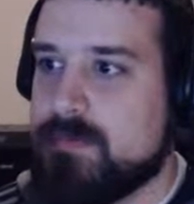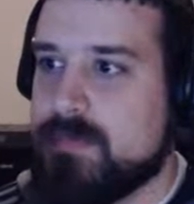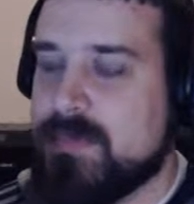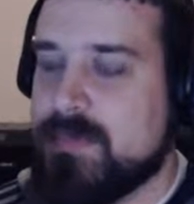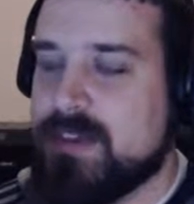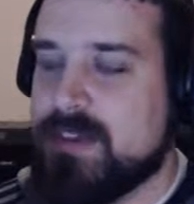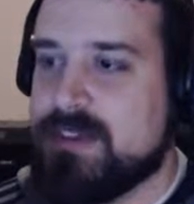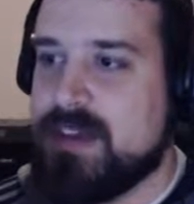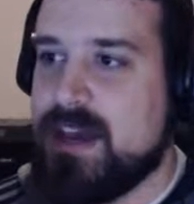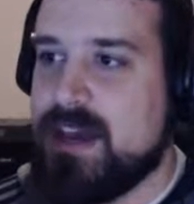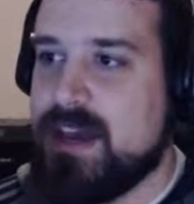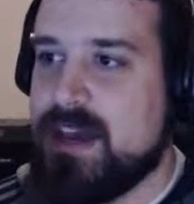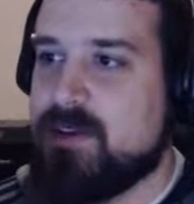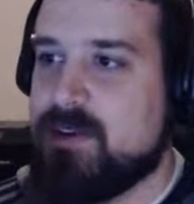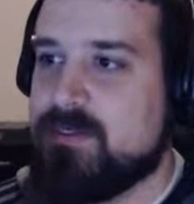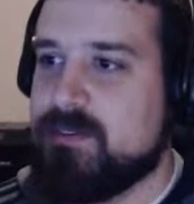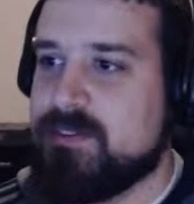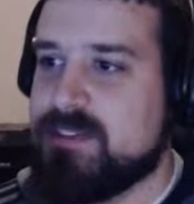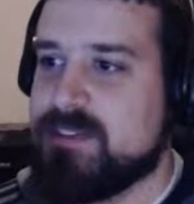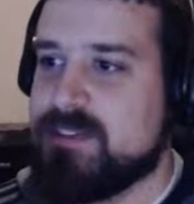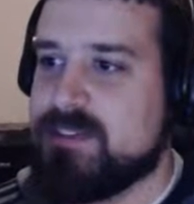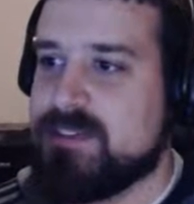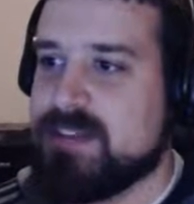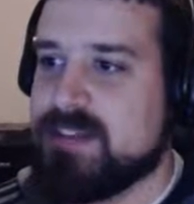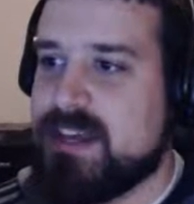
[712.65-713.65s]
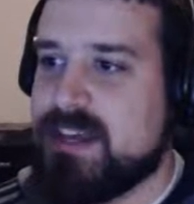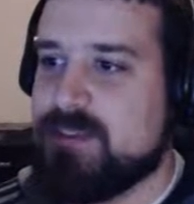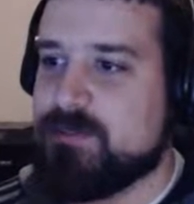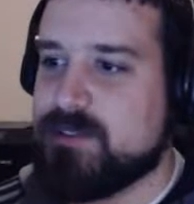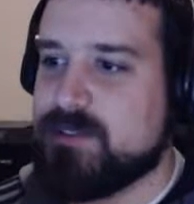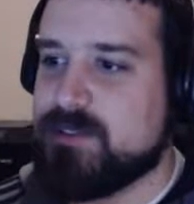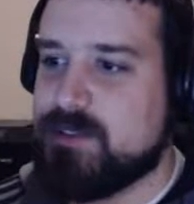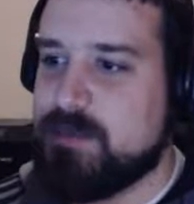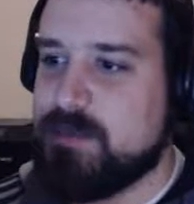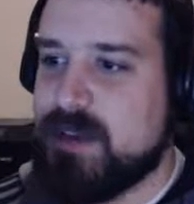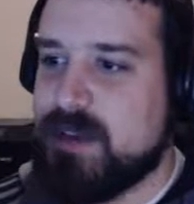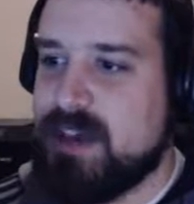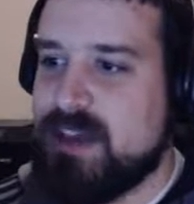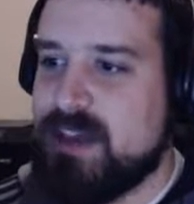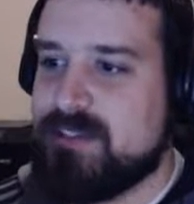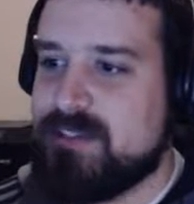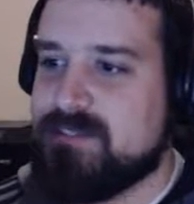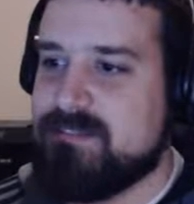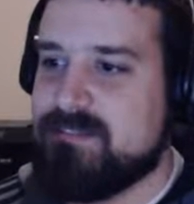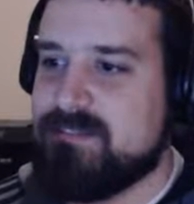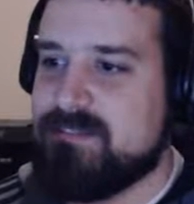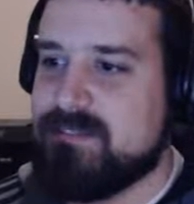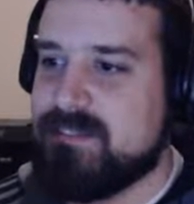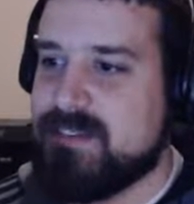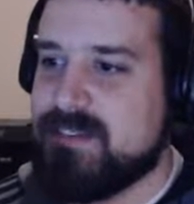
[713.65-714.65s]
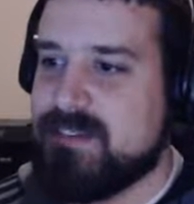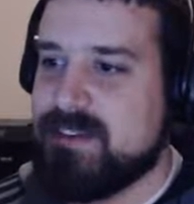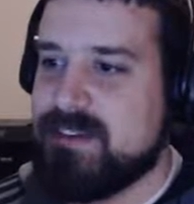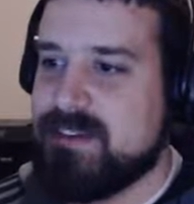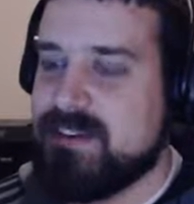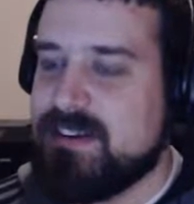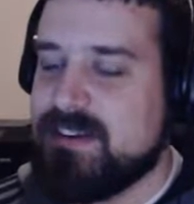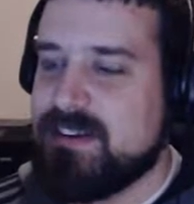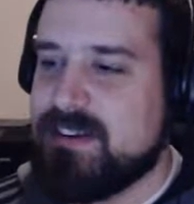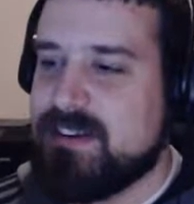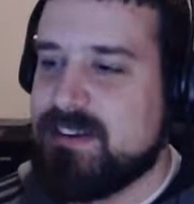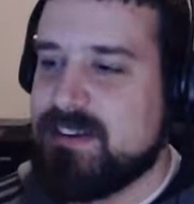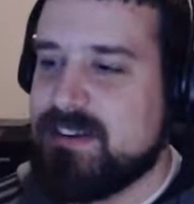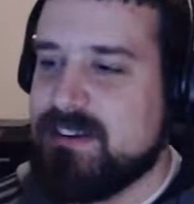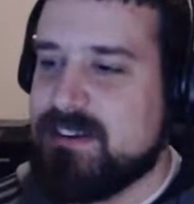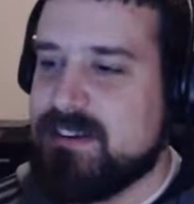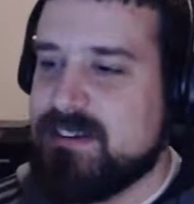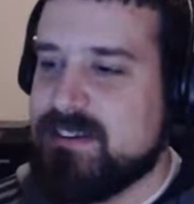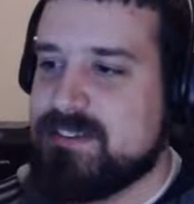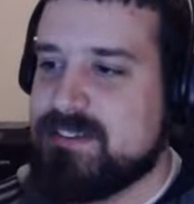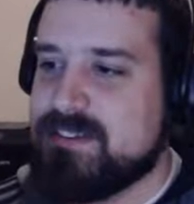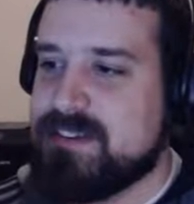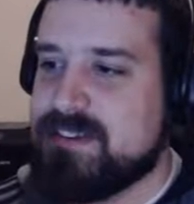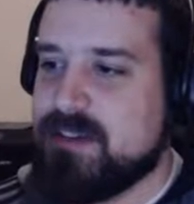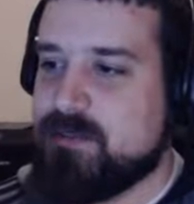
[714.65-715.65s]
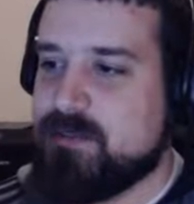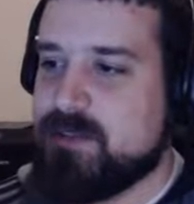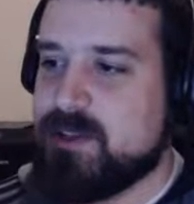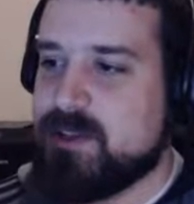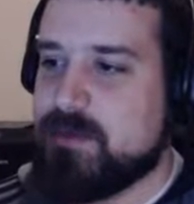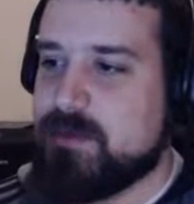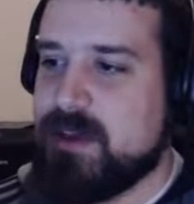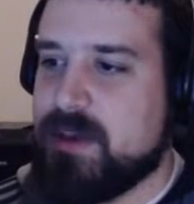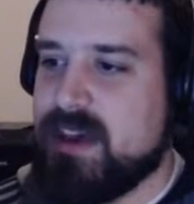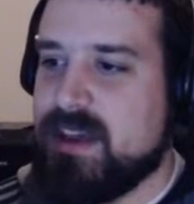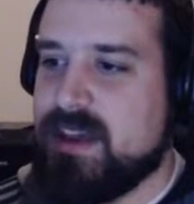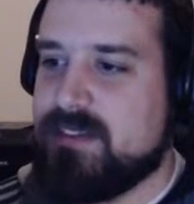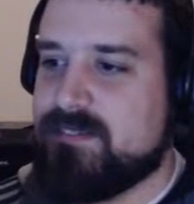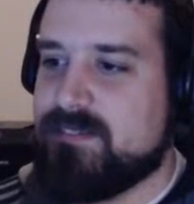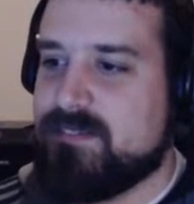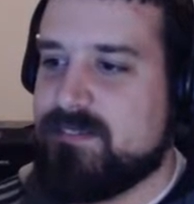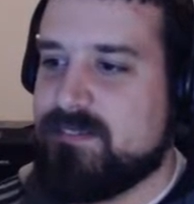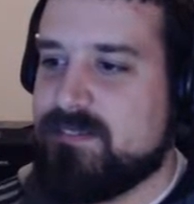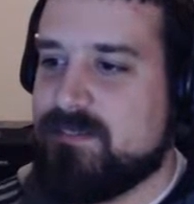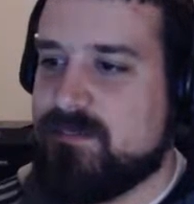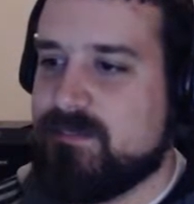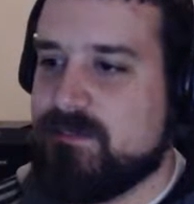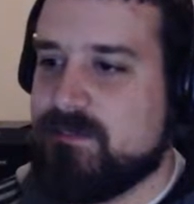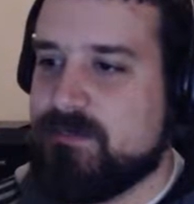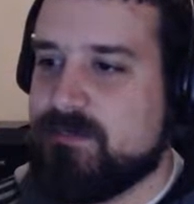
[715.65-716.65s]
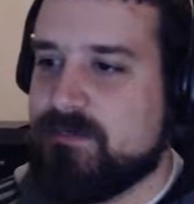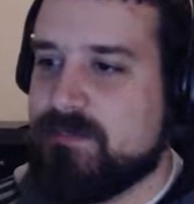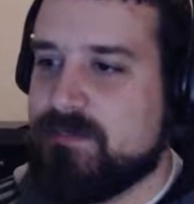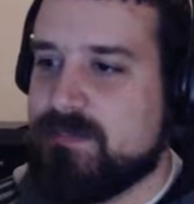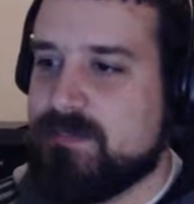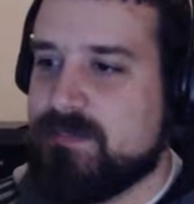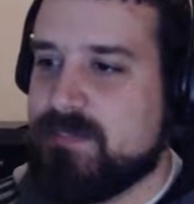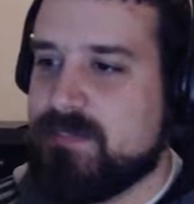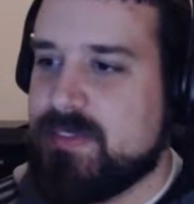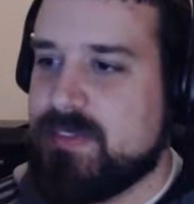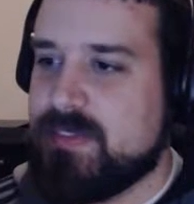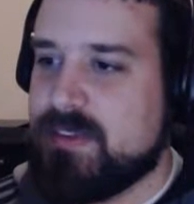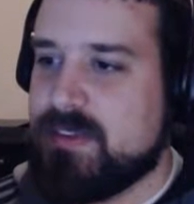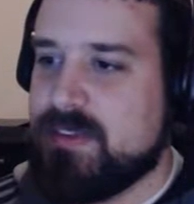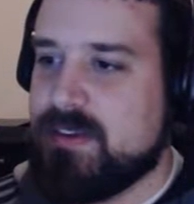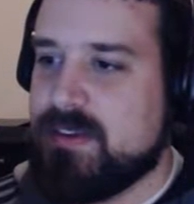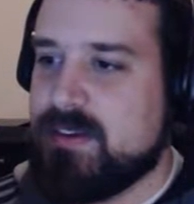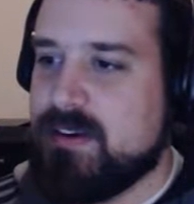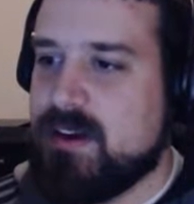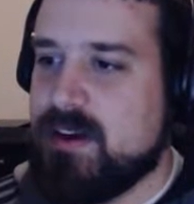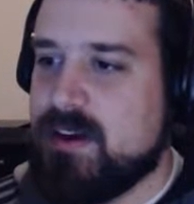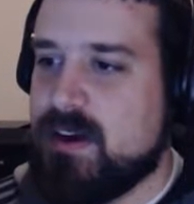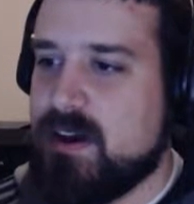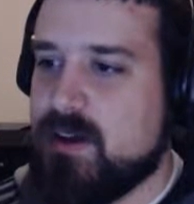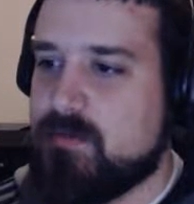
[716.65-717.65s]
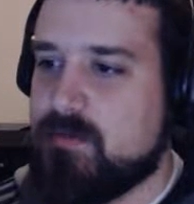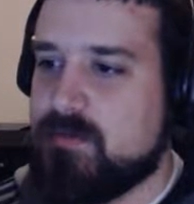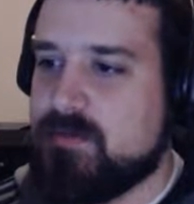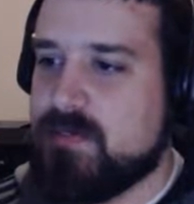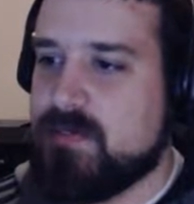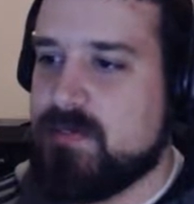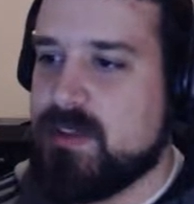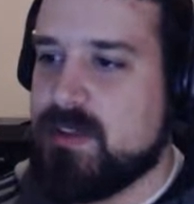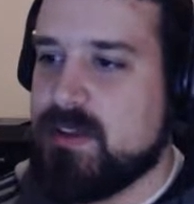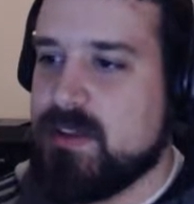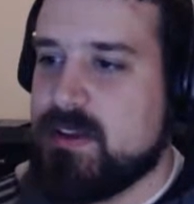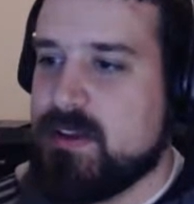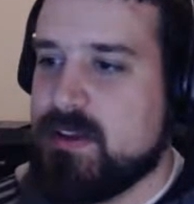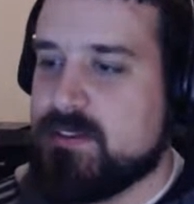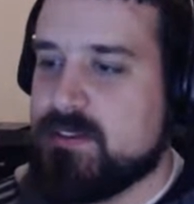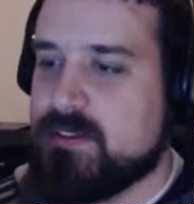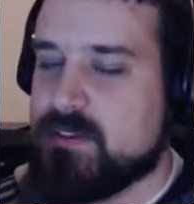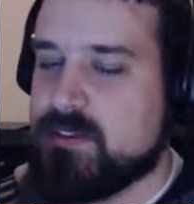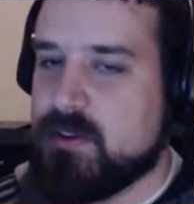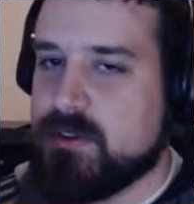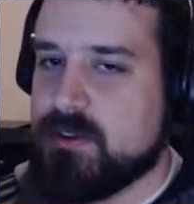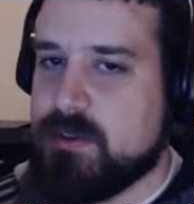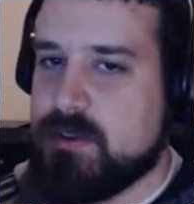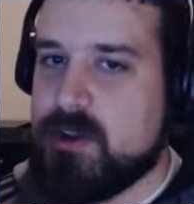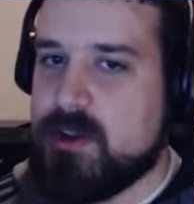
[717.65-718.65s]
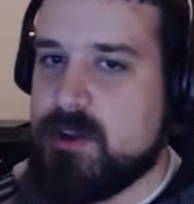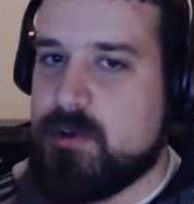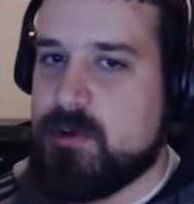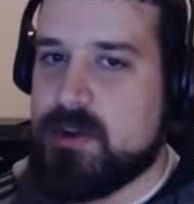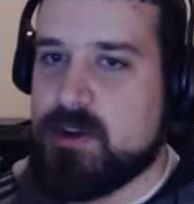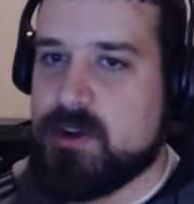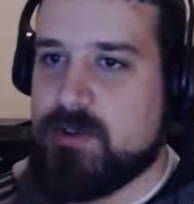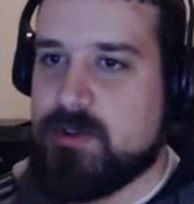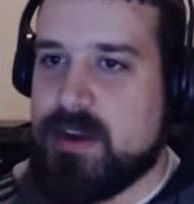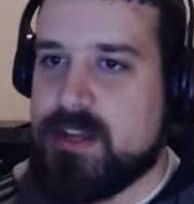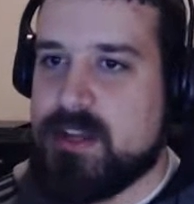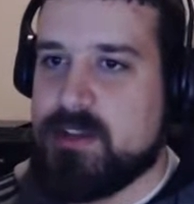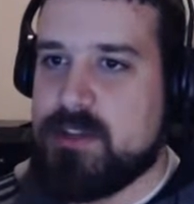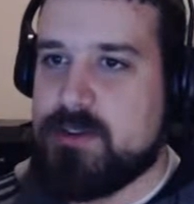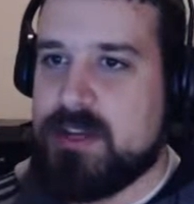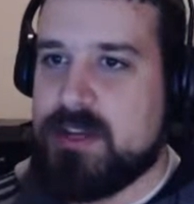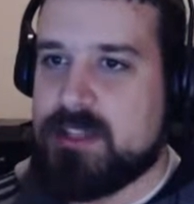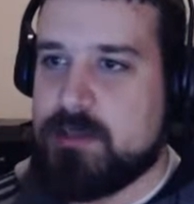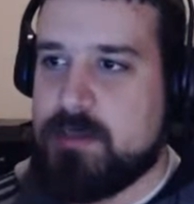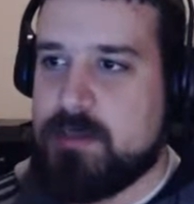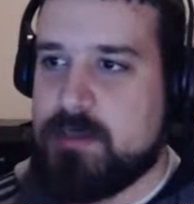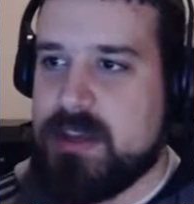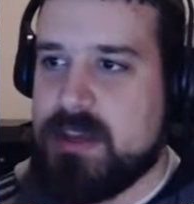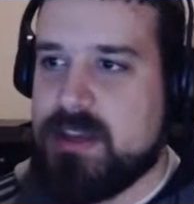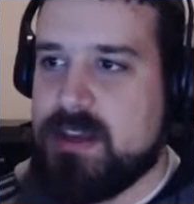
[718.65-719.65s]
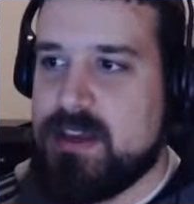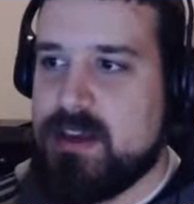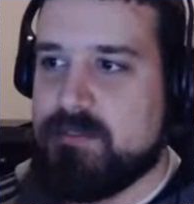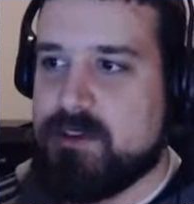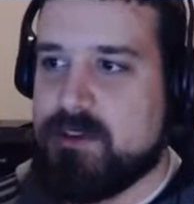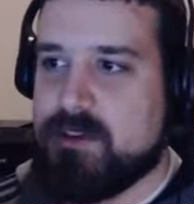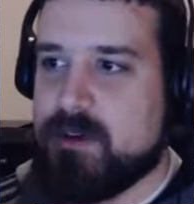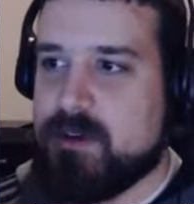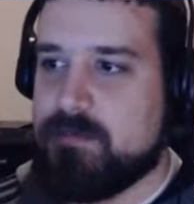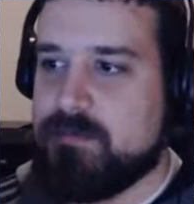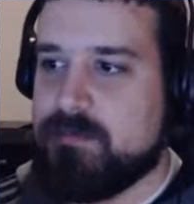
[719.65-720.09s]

yeah this is getting really bad this is getting really bad um so let me know when you're ready and you got the PDF up.